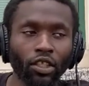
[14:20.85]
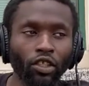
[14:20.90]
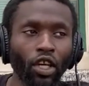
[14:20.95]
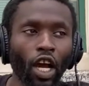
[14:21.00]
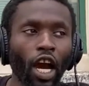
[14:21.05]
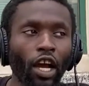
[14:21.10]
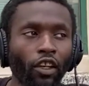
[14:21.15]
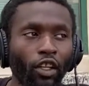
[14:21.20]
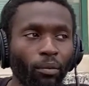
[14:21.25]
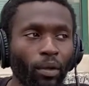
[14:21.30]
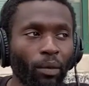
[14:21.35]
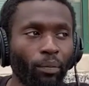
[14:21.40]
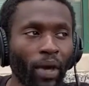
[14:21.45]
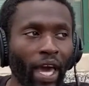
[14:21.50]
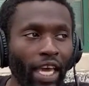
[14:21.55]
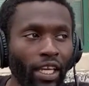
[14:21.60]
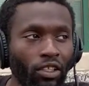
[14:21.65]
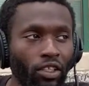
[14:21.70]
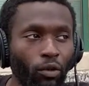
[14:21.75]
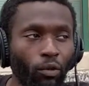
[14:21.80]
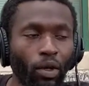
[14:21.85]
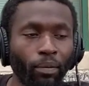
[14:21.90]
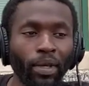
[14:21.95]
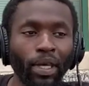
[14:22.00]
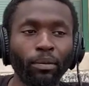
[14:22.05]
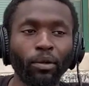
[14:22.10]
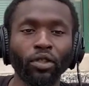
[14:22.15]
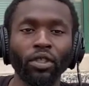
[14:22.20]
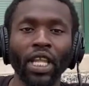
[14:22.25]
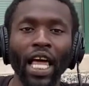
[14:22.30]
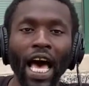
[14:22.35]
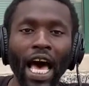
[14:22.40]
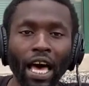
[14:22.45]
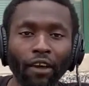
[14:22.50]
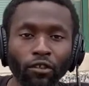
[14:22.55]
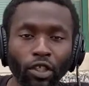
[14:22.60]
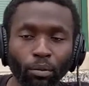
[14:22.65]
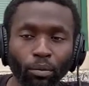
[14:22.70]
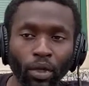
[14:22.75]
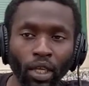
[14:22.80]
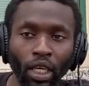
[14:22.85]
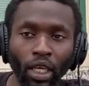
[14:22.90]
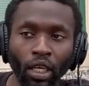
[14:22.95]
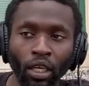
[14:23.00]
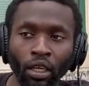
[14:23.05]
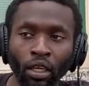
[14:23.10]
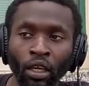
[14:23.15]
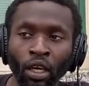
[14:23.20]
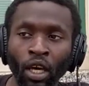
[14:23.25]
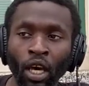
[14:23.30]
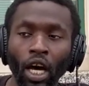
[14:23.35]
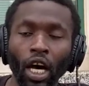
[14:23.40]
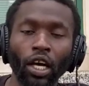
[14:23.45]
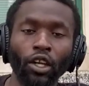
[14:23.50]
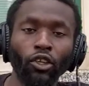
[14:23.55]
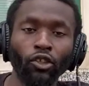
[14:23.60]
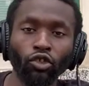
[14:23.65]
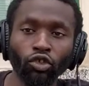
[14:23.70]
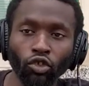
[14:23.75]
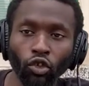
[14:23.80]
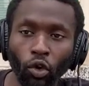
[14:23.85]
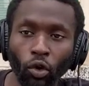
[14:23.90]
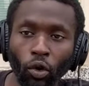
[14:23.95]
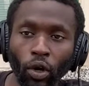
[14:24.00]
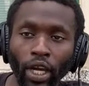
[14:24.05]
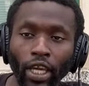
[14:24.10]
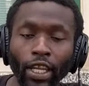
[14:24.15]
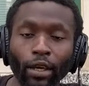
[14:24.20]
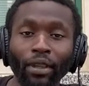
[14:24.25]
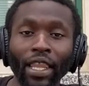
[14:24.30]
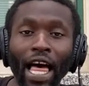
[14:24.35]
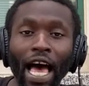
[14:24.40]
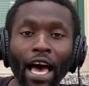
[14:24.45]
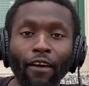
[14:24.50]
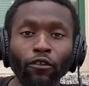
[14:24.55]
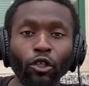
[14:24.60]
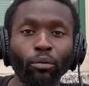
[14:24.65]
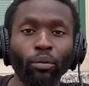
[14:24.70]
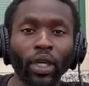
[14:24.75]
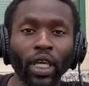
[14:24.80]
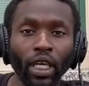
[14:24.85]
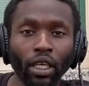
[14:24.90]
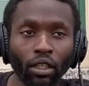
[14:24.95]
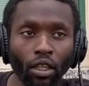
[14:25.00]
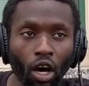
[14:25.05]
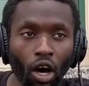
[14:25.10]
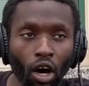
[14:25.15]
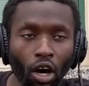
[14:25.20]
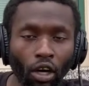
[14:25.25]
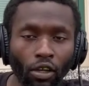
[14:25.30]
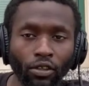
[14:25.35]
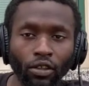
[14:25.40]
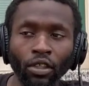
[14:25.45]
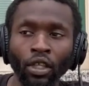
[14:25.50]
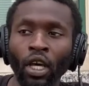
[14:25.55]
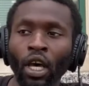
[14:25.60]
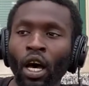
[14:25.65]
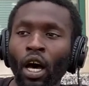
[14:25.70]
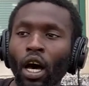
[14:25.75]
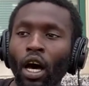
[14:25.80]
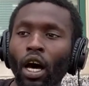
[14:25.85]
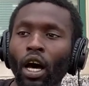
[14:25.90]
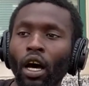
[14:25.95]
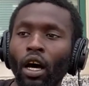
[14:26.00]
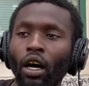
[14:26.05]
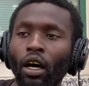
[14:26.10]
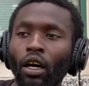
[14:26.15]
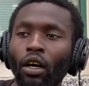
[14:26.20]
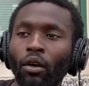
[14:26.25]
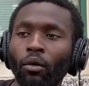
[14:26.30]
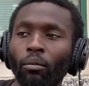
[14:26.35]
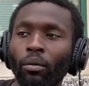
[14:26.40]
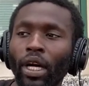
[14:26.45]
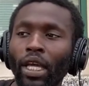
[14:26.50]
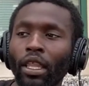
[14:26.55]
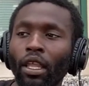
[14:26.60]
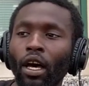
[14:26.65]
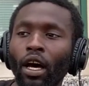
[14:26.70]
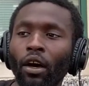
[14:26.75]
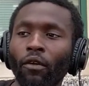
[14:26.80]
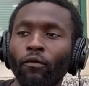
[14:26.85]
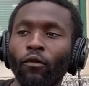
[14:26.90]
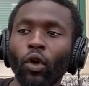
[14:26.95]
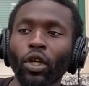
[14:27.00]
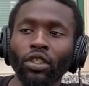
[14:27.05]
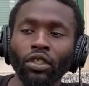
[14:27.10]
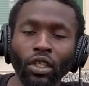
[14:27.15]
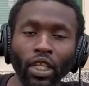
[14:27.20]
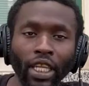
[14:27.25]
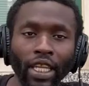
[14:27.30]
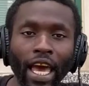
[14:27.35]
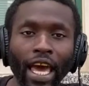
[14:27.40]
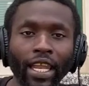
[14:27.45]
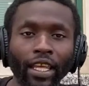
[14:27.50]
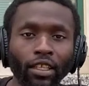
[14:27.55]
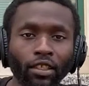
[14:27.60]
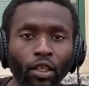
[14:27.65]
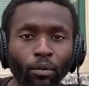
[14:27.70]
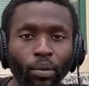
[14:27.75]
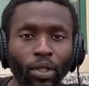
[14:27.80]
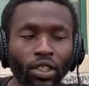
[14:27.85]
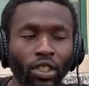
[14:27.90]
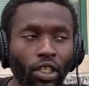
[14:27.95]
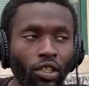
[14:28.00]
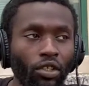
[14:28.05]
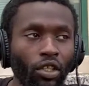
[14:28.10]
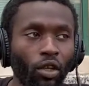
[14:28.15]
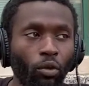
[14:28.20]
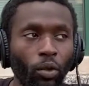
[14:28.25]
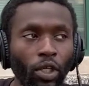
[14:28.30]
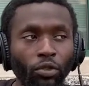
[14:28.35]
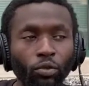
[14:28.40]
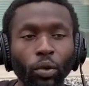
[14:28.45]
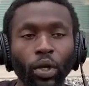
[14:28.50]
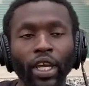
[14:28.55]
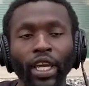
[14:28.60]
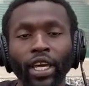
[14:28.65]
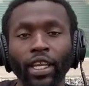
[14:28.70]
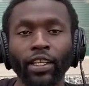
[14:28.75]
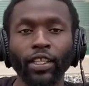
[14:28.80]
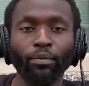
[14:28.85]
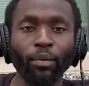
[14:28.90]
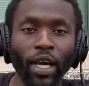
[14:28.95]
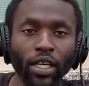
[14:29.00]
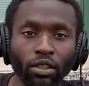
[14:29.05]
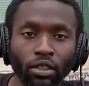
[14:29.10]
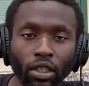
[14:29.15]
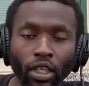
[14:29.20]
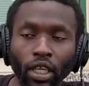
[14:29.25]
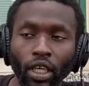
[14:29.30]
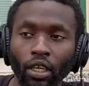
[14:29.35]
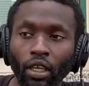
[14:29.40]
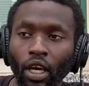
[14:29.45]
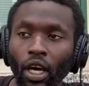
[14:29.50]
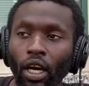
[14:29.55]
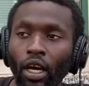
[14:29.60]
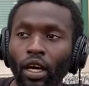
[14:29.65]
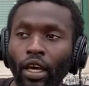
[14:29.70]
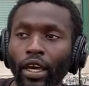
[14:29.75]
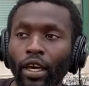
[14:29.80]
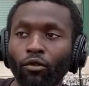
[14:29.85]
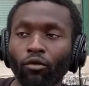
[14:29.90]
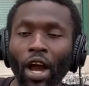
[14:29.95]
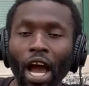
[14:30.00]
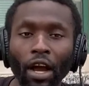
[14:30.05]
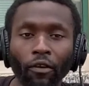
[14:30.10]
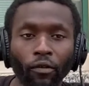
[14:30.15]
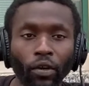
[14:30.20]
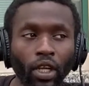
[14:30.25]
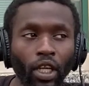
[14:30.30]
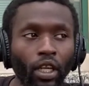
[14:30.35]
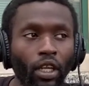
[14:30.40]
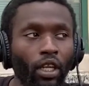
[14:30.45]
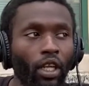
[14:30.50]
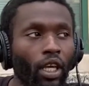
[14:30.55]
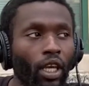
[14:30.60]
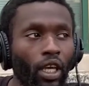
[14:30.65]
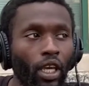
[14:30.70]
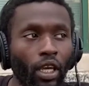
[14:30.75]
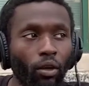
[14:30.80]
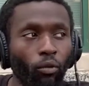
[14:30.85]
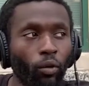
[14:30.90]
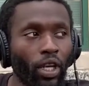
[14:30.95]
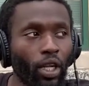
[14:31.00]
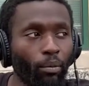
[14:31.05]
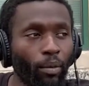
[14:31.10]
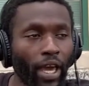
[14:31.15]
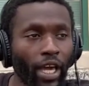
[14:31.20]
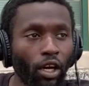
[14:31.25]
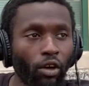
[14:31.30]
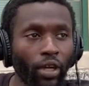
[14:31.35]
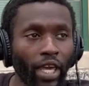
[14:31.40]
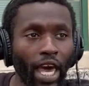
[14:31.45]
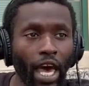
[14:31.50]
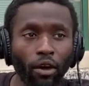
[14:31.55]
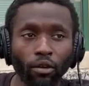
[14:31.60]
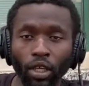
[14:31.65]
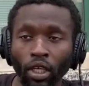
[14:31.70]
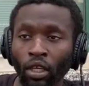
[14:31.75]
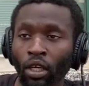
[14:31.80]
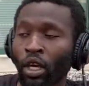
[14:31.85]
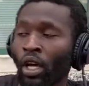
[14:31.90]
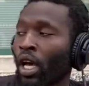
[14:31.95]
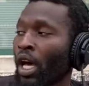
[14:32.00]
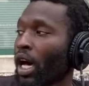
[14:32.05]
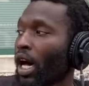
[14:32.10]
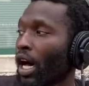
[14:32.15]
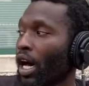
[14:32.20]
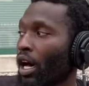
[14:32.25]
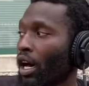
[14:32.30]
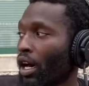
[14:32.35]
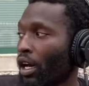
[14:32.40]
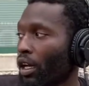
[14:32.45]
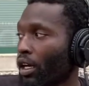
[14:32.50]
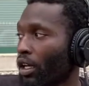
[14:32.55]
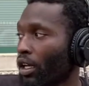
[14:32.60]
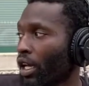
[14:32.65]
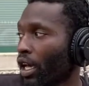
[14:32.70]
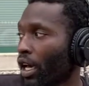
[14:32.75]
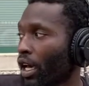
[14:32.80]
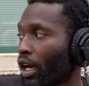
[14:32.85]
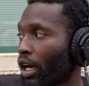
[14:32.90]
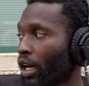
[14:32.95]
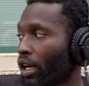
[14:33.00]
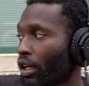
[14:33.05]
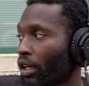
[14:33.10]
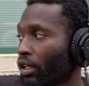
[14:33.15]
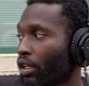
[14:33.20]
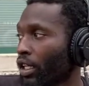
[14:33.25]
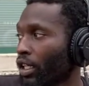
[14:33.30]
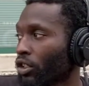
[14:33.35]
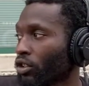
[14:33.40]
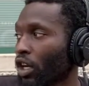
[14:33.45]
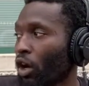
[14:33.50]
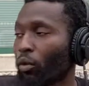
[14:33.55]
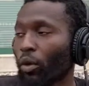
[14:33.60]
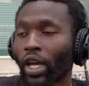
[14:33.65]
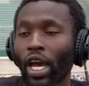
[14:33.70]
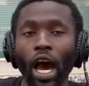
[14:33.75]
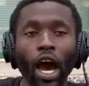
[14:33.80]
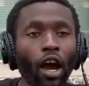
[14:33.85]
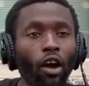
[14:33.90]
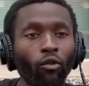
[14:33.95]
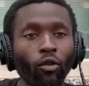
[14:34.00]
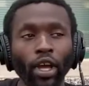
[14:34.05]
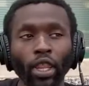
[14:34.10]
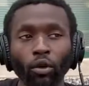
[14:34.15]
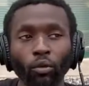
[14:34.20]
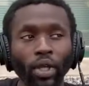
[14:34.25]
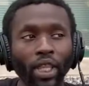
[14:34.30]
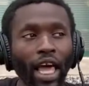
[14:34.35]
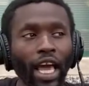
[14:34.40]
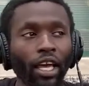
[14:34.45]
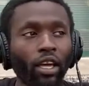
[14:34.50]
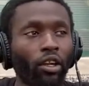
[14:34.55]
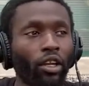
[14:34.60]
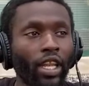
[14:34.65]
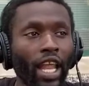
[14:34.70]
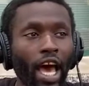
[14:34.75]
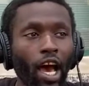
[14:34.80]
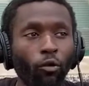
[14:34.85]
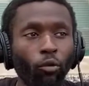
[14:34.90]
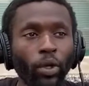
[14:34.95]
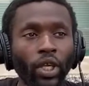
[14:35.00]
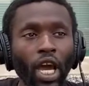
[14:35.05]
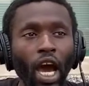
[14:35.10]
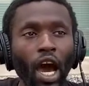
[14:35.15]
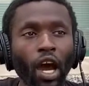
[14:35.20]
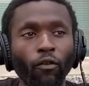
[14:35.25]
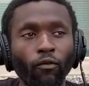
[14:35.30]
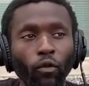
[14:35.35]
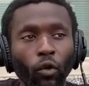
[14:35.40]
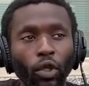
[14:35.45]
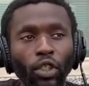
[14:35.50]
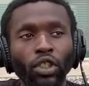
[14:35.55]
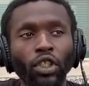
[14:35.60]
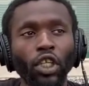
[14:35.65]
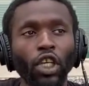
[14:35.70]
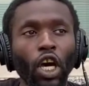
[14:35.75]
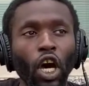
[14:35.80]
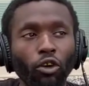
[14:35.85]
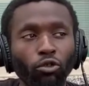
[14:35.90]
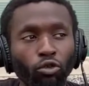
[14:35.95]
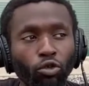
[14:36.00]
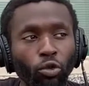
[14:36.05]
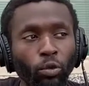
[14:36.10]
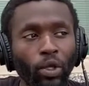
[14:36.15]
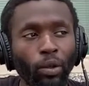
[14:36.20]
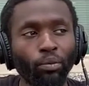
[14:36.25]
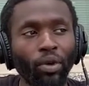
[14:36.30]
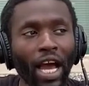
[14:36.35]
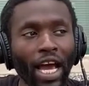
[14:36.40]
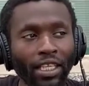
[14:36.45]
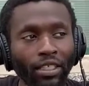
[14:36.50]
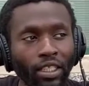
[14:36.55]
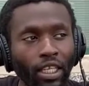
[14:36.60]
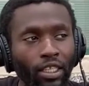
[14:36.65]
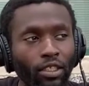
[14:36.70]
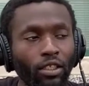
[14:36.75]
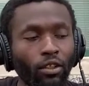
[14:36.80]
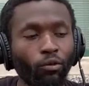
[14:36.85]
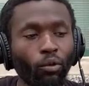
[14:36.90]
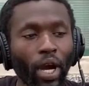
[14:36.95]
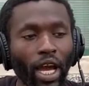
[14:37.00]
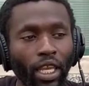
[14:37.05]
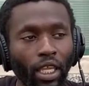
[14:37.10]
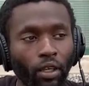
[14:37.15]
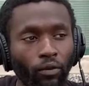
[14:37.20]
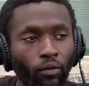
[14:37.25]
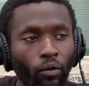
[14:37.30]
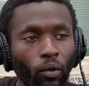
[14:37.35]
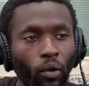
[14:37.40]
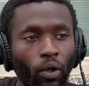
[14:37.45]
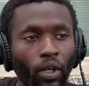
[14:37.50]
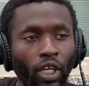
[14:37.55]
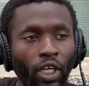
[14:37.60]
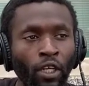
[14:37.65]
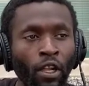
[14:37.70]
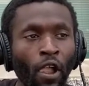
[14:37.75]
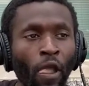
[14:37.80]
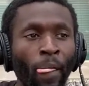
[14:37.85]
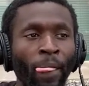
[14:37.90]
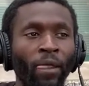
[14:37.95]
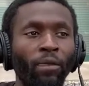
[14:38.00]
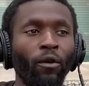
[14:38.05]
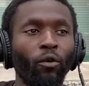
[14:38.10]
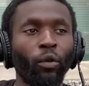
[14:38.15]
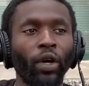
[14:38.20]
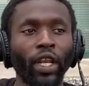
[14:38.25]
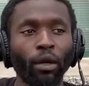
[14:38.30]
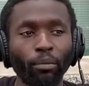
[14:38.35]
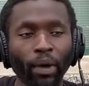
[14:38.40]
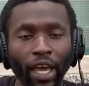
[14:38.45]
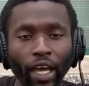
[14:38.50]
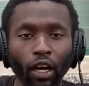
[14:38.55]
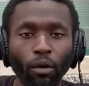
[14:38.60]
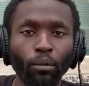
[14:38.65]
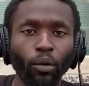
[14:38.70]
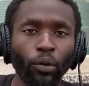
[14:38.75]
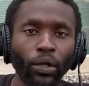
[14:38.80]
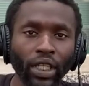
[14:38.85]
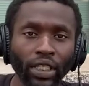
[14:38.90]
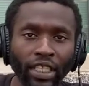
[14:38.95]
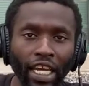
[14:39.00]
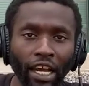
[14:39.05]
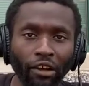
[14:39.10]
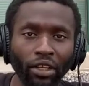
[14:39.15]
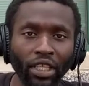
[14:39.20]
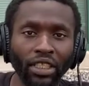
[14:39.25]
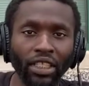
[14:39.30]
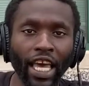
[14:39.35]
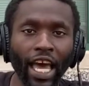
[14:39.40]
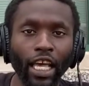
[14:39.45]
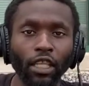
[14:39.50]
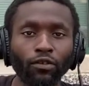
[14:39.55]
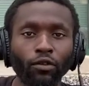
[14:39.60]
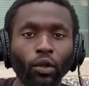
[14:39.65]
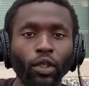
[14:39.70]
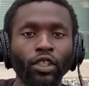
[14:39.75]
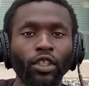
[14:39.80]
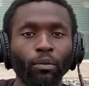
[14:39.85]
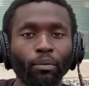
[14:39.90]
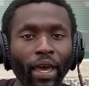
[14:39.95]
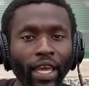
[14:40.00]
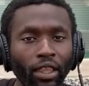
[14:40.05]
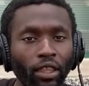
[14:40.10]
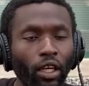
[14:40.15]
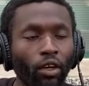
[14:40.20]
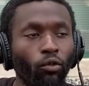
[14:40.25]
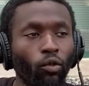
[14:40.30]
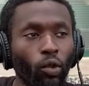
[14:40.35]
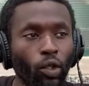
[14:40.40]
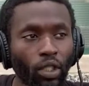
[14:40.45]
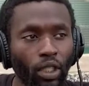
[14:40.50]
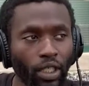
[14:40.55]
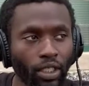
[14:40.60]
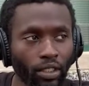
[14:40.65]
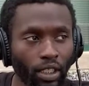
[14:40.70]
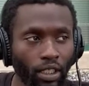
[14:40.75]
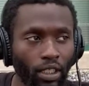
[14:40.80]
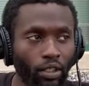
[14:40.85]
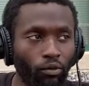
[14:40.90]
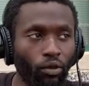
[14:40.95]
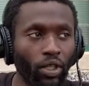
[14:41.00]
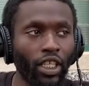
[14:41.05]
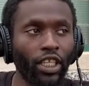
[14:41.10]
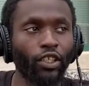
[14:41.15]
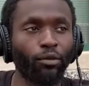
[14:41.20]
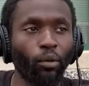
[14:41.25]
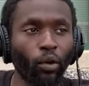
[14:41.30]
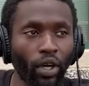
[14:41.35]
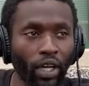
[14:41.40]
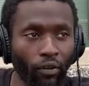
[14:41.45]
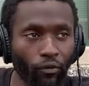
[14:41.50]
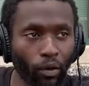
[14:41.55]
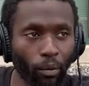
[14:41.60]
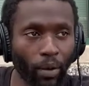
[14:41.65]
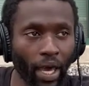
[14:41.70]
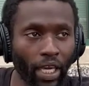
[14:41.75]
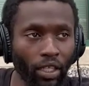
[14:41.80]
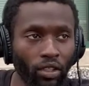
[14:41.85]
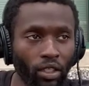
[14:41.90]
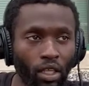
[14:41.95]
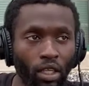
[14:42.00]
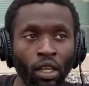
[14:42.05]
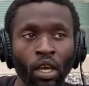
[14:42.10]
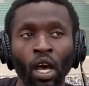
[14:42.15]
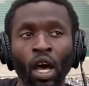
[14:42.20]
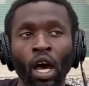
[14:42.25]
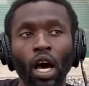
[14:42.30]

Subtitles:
It's hard to be patient when people's lives are being destroyed and lives are being lost. But unfortunately, that is the position in which we're in, especially in Rockford and in Winnebago County. And so we are, whether we like it or not, we are forced to go through the process of waiting for the Winnebago Boone Integrity Task Force to make their rulings and to release more information.